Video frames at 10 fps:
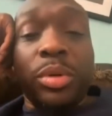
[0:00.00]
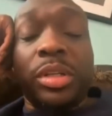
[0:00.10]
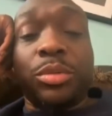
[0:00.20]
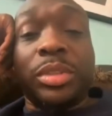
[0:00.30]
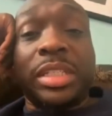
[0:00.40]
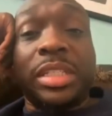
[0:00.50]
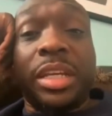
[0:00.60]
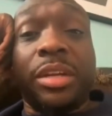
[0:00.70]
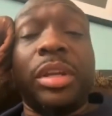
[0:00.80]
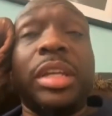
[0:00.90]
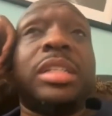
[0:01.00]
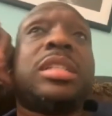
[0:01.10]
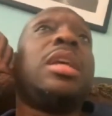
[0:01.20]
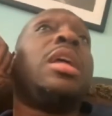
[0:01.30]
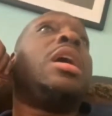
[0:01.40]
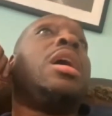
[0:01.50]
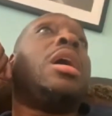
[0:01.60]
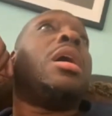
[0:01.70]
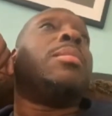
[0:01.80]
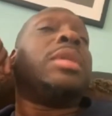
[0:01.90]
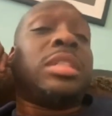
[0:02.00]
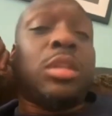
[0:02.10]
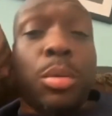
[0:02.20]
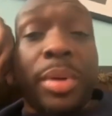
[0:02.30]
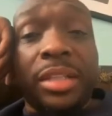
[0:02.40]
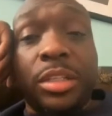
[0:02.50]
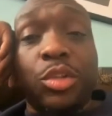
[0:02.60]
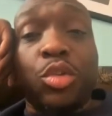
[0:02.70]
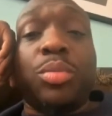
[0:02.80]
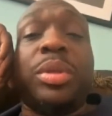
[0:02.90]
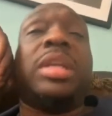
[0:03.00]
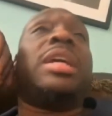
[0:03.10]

to do is a series, and go back to Tubi,